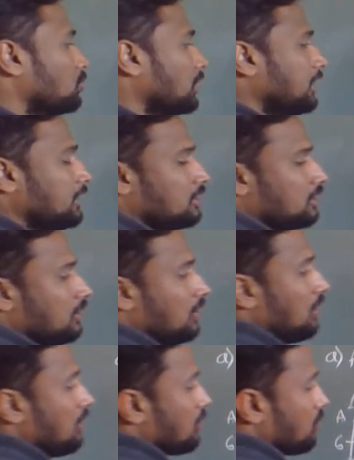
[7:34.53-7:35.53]
sides.
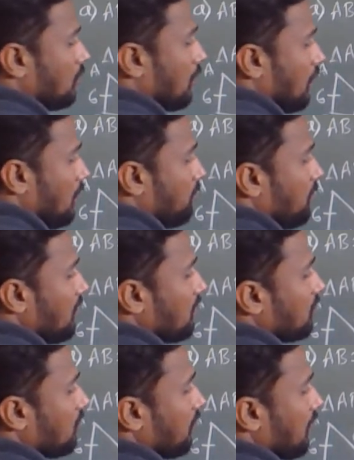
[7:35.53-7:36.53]
So AB
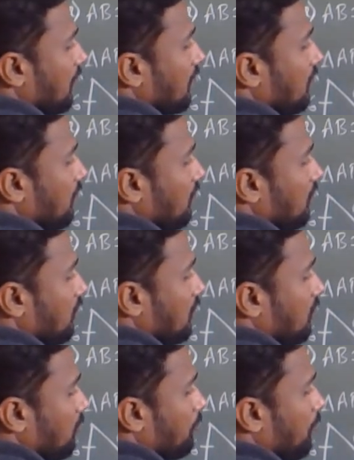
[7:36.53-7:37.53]
square
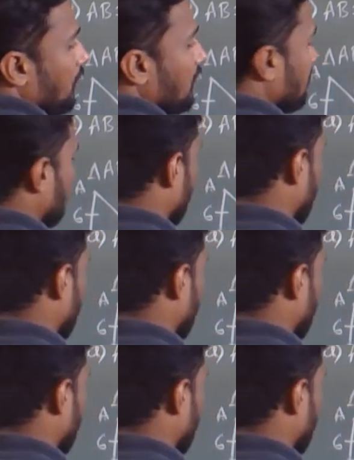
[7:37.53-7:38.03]
plus